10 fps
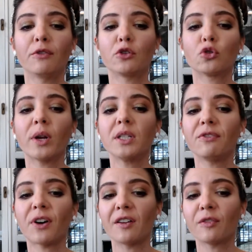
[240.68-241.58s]

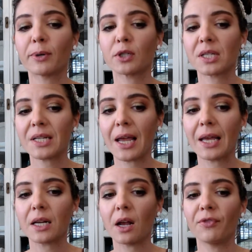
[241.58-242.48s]
25%
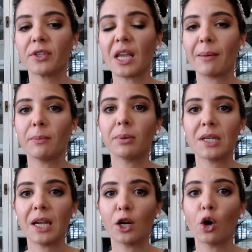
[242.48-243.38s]
of the salmon
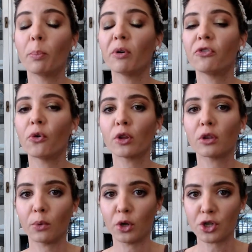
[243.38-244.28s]
potato before the
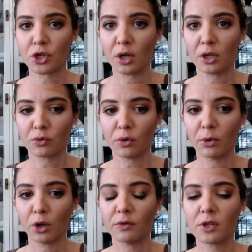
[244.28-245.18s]
moisture is removed.